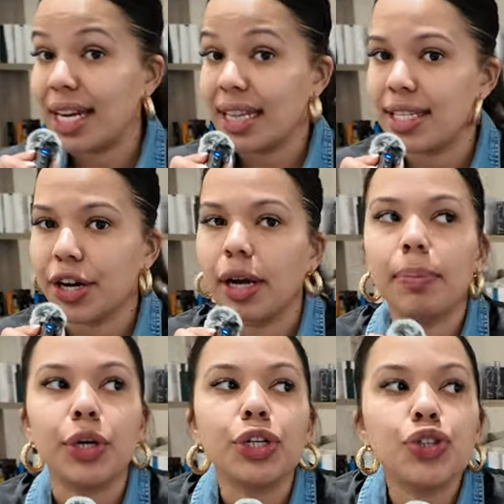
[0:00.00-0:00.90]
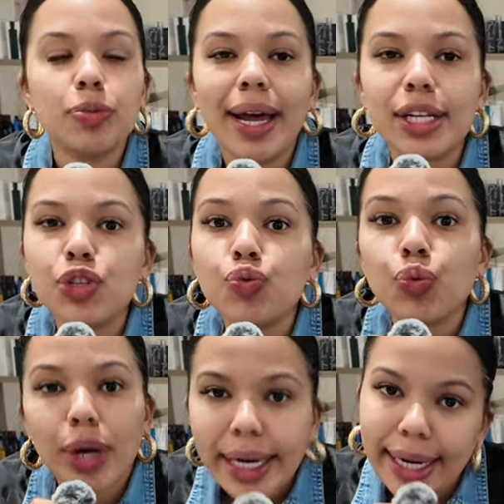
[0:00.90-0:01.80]
I need this haircut, but too bad it's
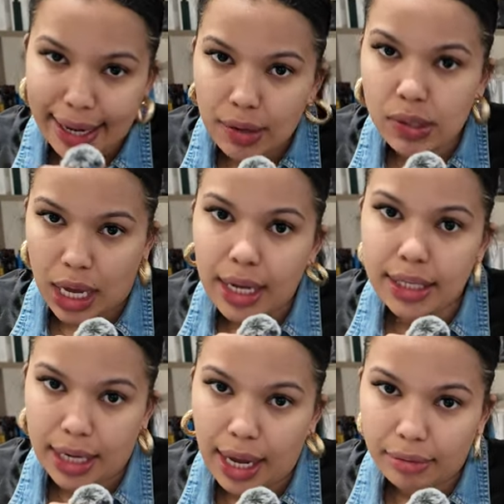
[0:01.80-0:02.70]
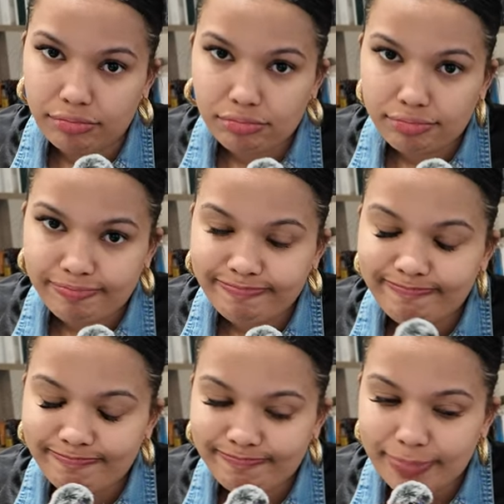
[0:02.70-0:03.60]
raining outside today.
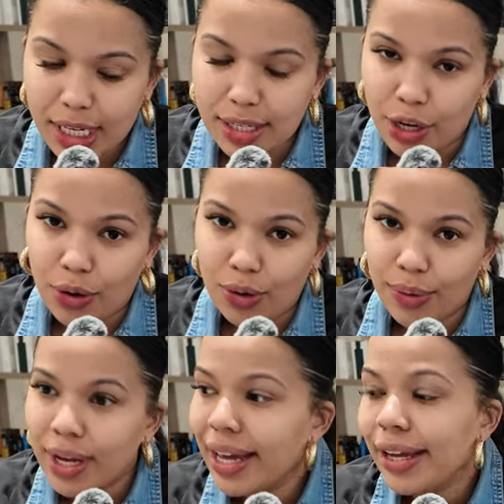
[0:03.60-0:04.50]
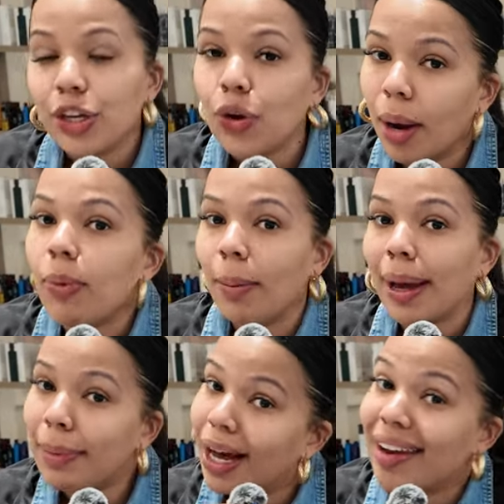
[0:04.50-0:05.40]
So, you know, I brought
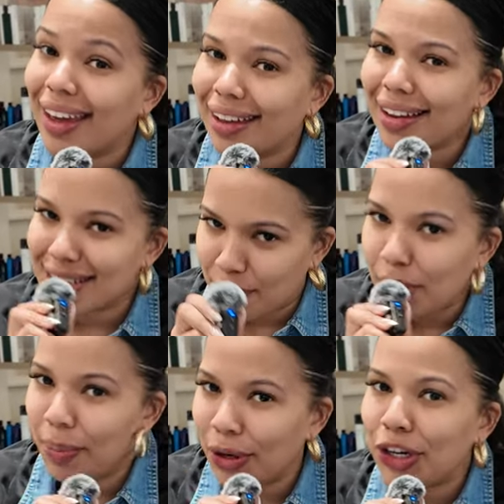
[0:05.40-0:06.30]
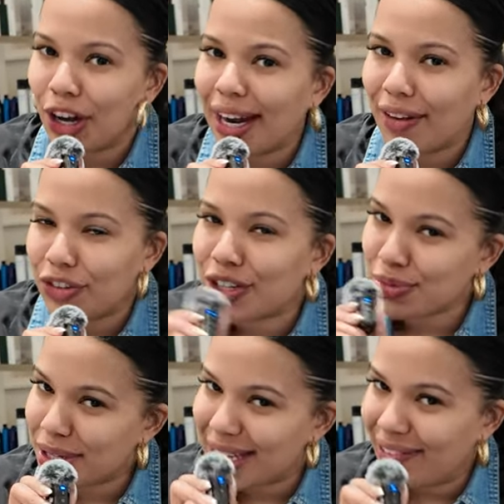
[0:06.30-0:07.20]
my bonnet because I'm gonna put it on after,
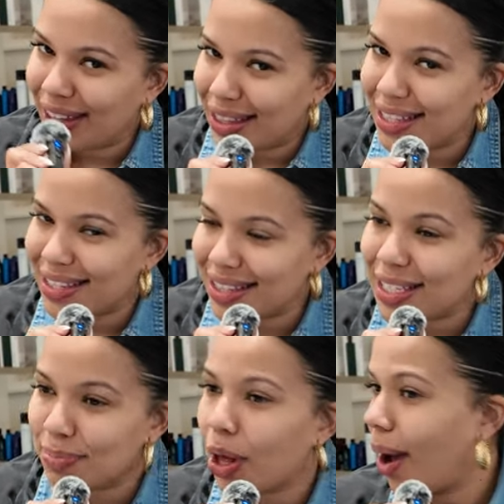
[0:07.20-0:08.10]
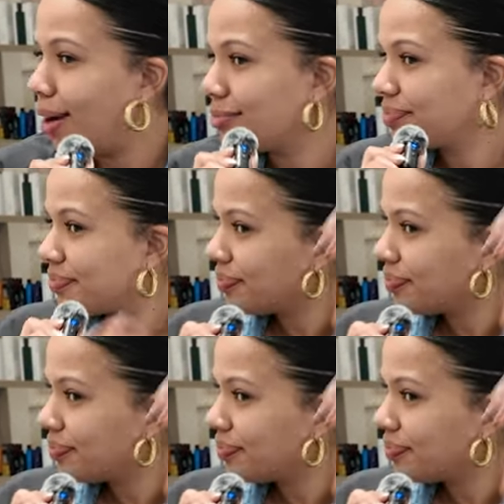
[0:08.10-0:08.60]
because we're saving this, this blowout.